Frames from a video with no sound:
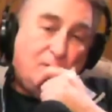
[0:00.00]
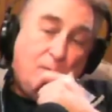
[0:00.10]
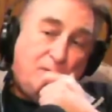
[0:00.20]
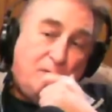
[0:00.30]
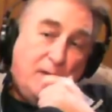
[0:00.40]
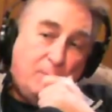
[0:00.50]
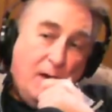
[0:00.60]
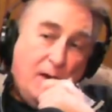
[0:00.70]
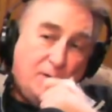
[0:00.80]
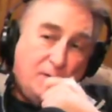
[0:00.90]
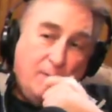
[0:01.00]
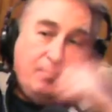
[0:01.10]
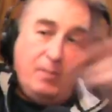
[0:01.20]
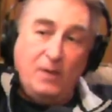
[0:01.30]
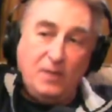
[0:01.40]
the same guys. I
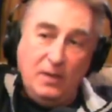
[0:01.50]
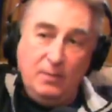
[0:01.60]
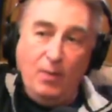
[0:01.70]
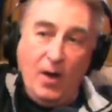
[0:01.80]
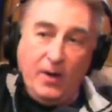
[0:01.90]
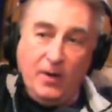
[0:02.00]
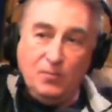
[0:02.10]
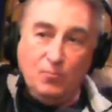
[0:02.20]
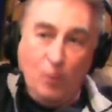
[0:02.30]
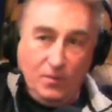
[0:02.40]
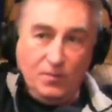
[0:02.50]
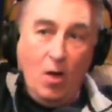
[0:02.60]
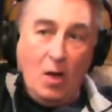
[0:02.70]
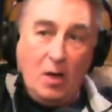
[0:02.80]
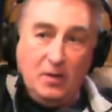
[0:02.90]
mean, basically, Pockets was
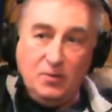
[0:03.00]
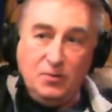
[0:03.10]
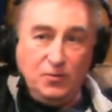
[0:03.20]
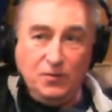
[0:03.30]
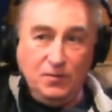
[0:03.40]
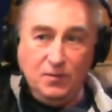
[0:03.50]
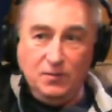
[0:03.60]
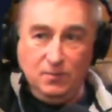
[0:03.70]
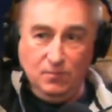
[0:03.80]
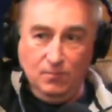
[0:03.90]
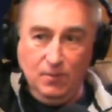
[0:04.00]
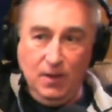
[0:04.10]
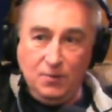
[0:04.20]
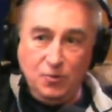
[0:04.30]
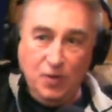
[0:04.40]
Saga. It's just that we
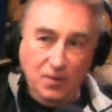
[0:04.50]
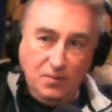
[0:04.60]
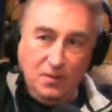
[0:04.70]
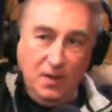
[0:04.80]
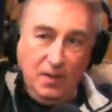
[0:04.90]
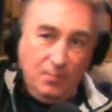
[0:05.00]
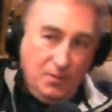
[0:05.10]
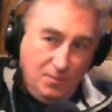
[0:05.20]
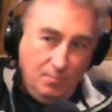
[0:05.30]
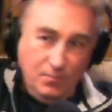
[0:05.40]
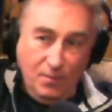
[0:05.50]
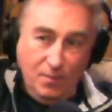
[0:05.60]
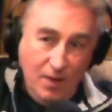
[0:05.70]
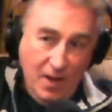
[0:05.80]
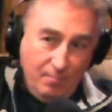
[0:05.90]
had to change the name because
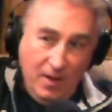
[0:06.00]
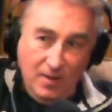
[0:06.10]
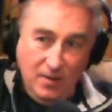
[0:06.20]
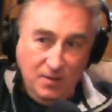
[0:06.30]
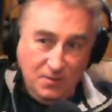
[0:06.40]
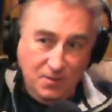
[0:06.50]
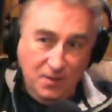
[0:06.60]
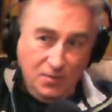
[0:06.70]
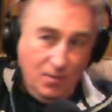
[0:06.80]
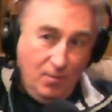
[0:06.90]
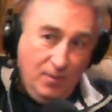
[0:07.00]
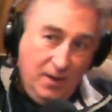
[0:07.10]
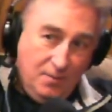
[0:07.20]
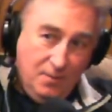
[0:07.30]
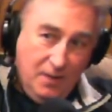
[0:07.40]
some black band in the States already
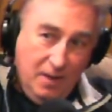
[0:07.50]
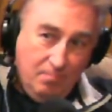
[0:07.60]
had the name.